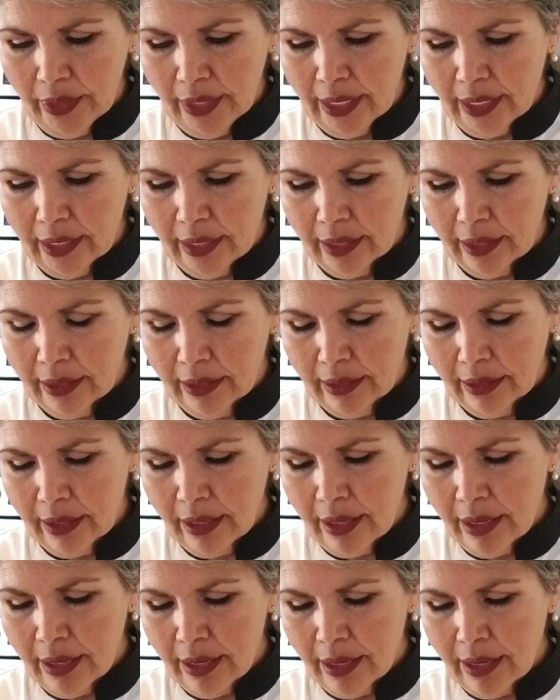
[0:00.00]
than,
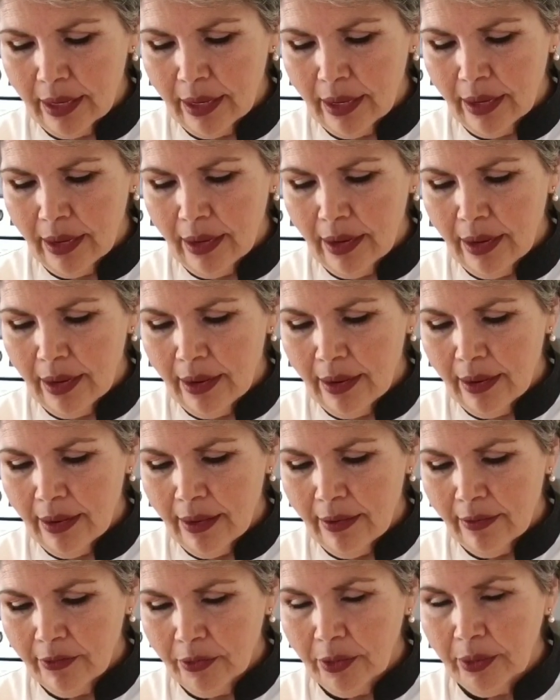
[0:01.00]

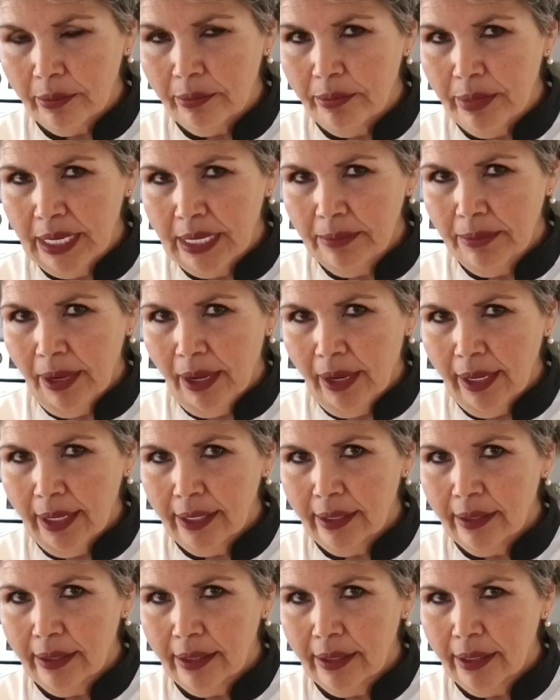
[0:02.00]
for a big pot,
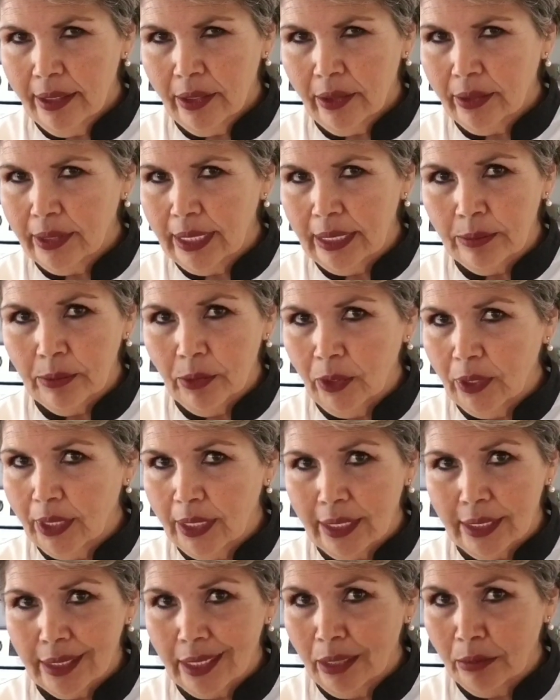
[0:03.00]
you don't need more
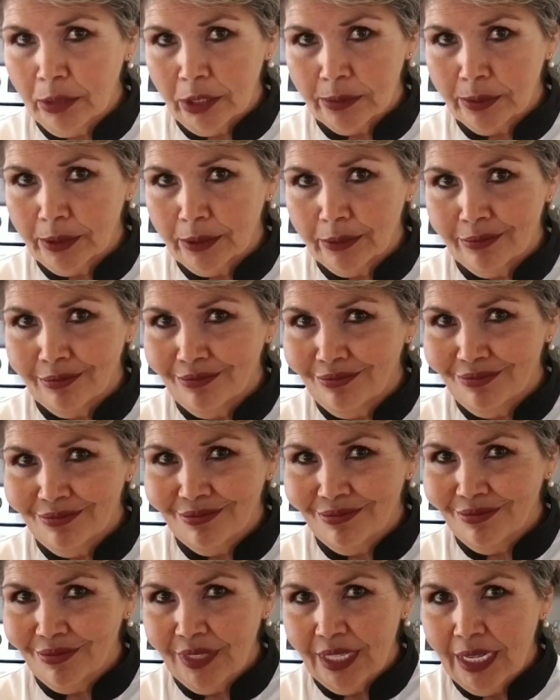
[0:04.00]
than a tablespoon.
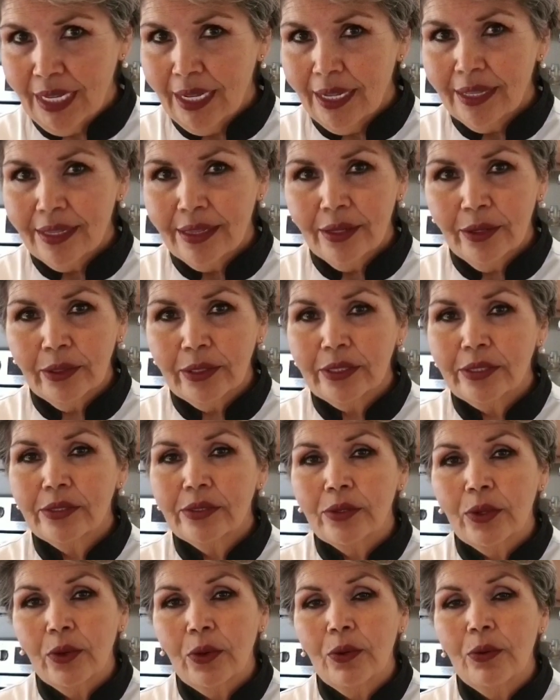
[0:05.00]
There's
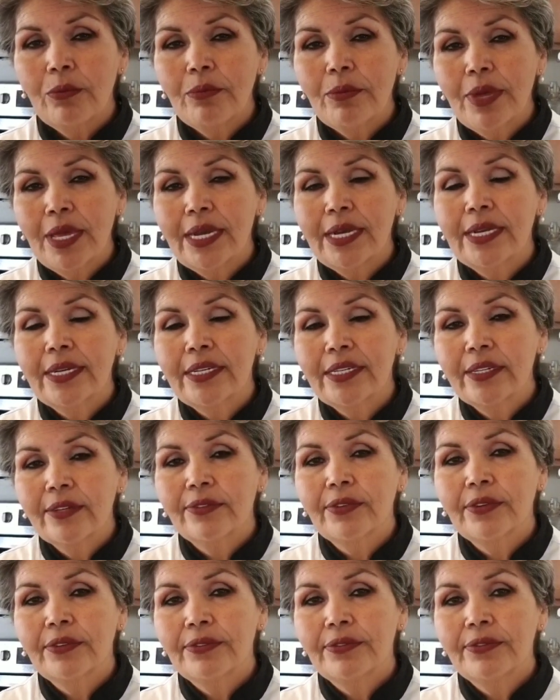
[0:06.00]
so many
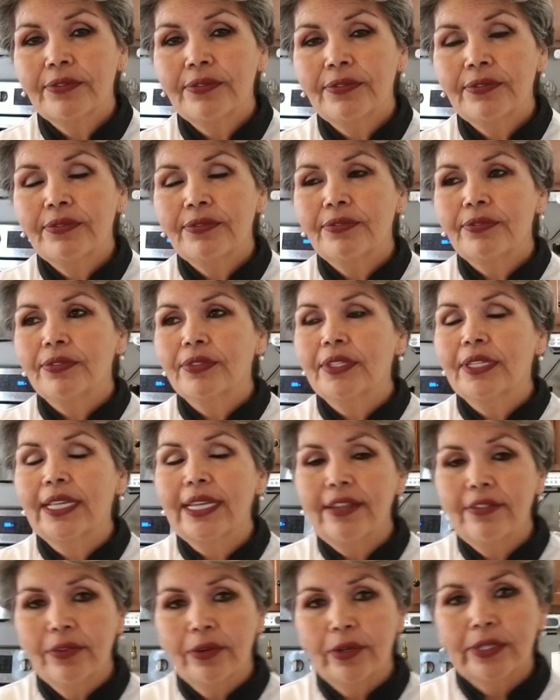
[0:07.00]
different
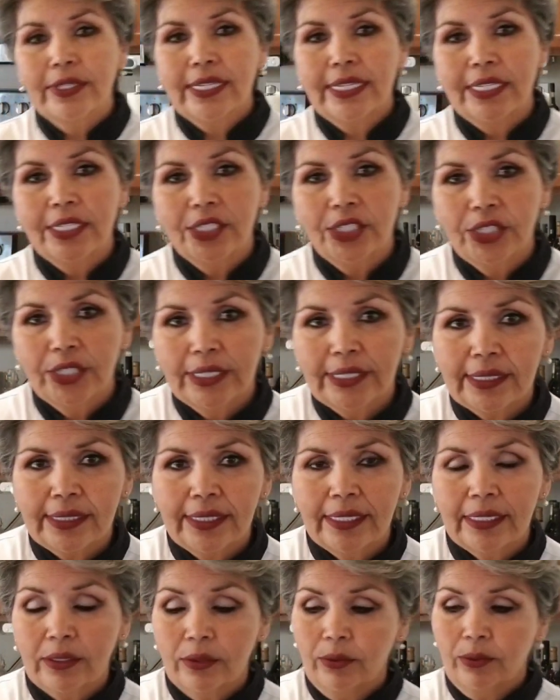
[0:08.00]
flavors in just
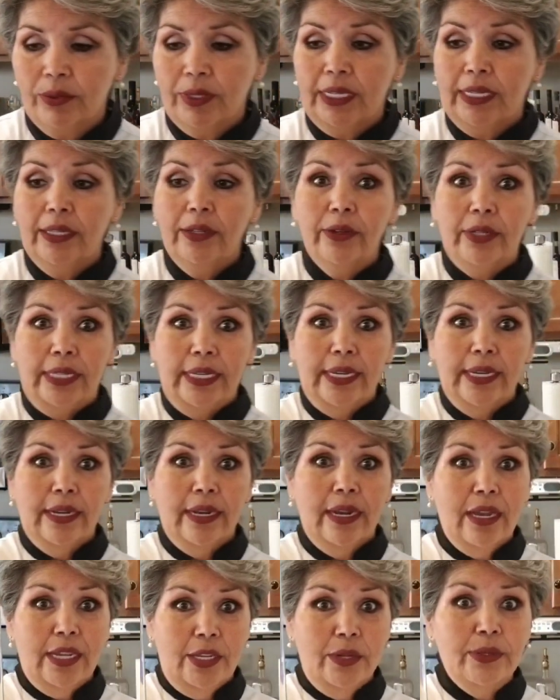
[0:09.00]
the, clearly,
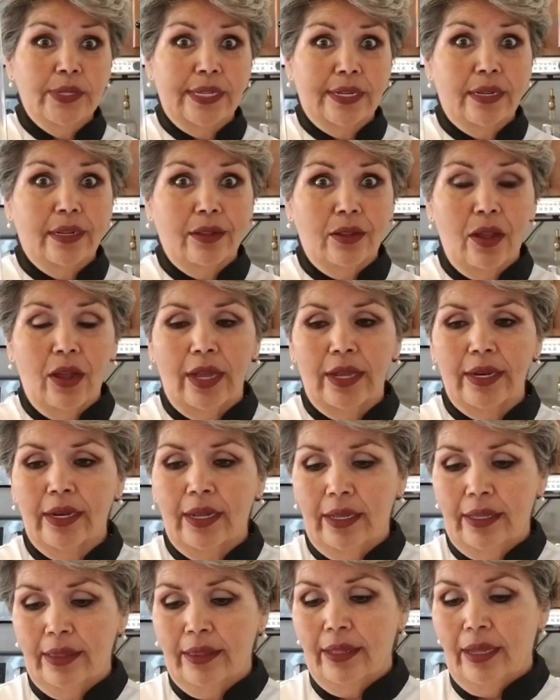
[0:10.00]
I use it a lot.
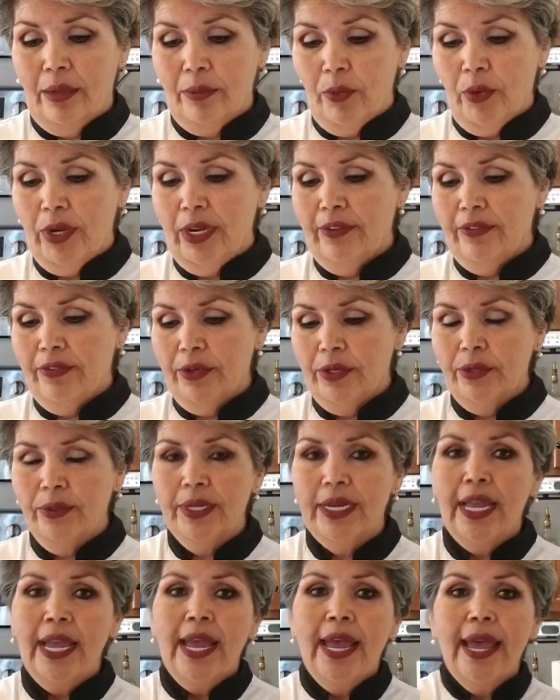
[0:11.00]
I'm ready for
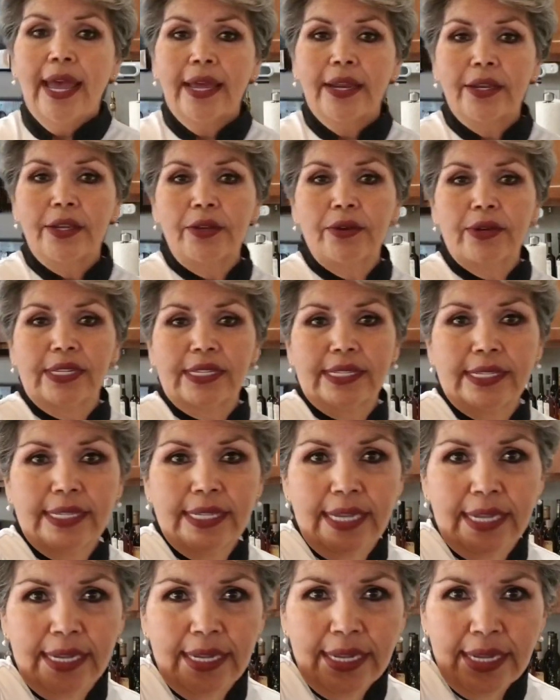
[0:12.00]
it. And you can
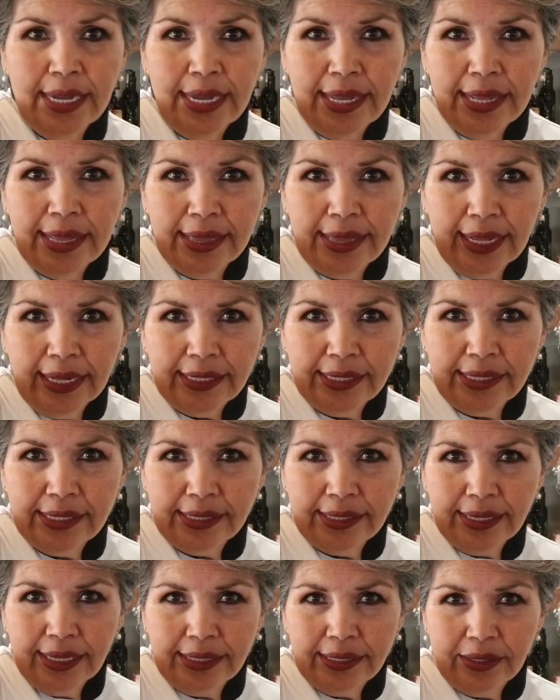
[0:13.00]
see,
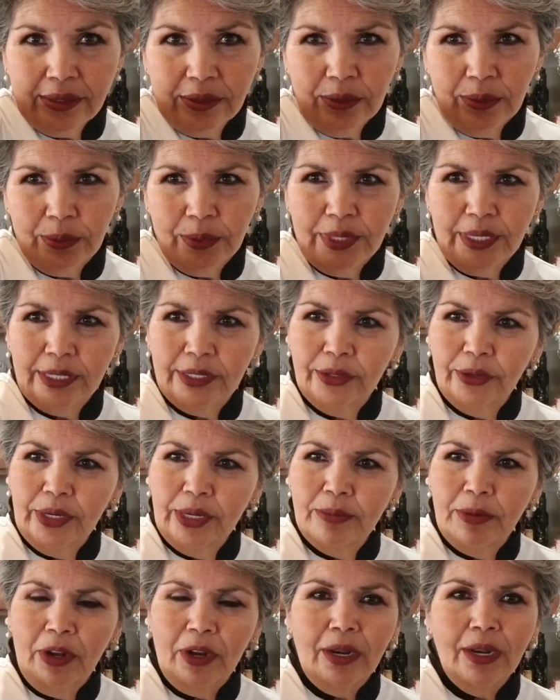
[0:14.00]
that's oh, what a
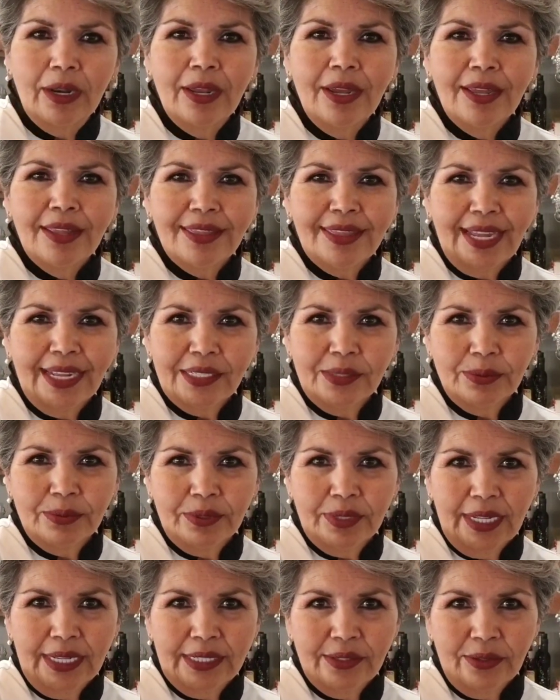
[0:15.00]
dirty bottle. That's
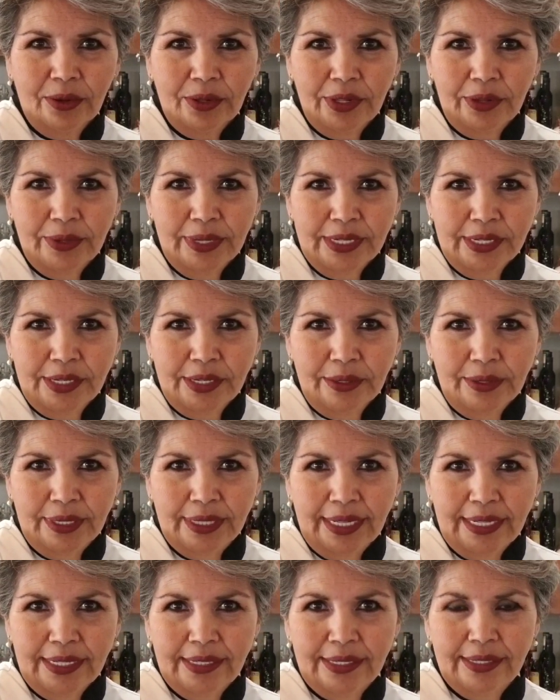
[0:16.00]
all there is to
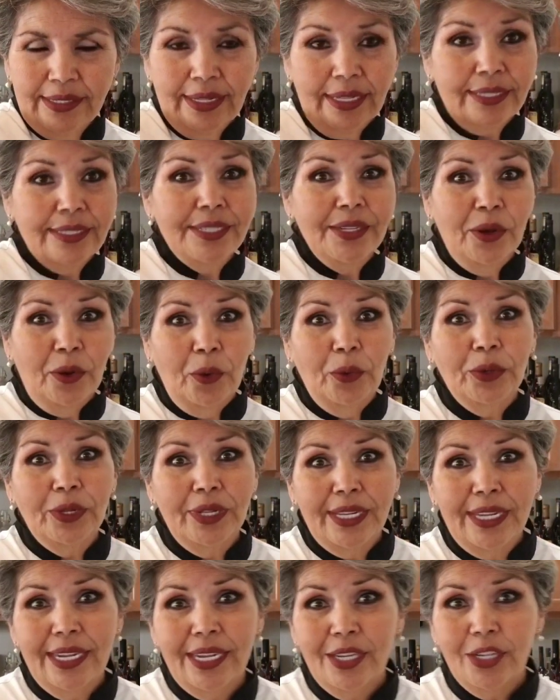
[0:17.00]
it. That's the
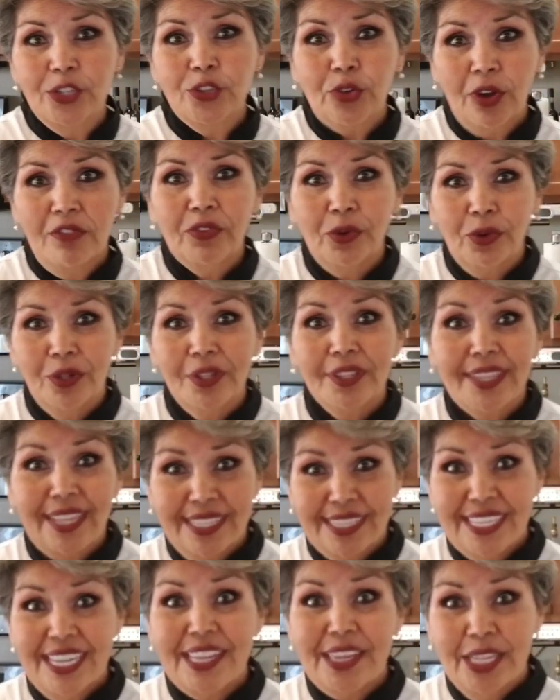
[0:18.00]
only truffle
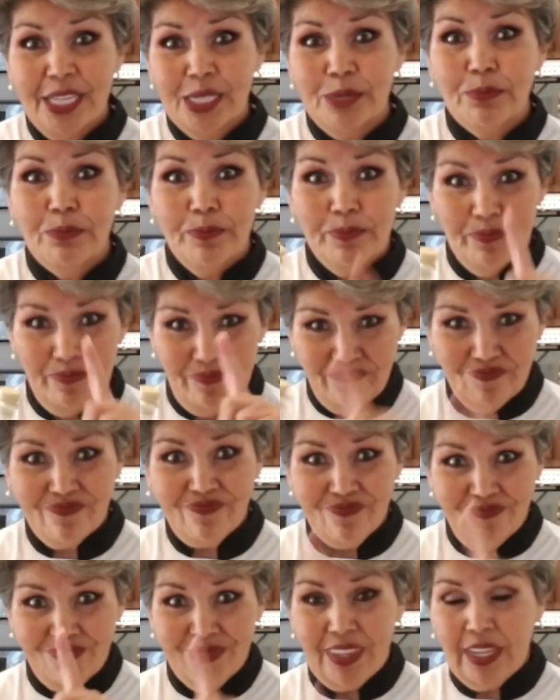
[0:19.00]
that's in this
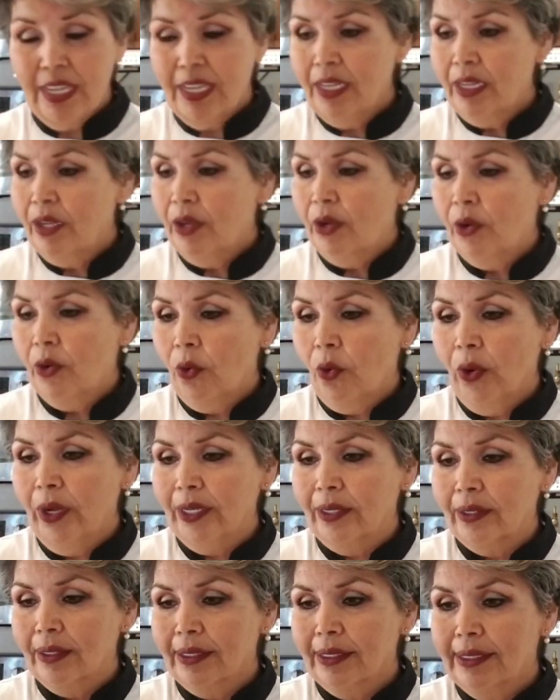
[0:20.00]

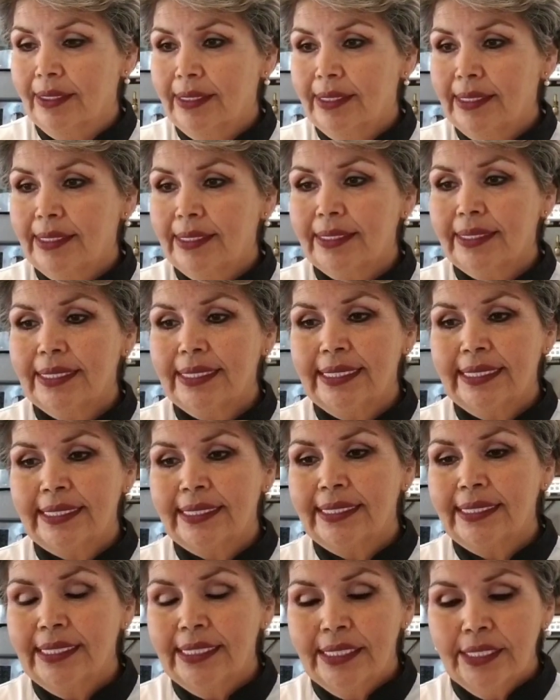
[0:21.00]
oil.
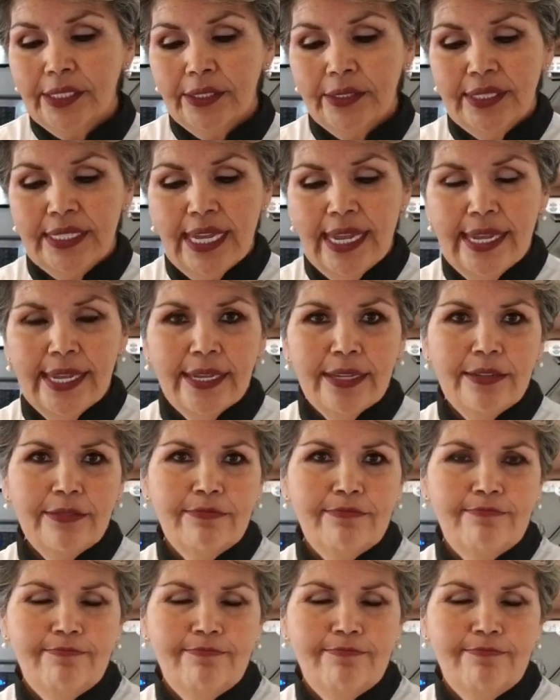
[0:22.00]
And you take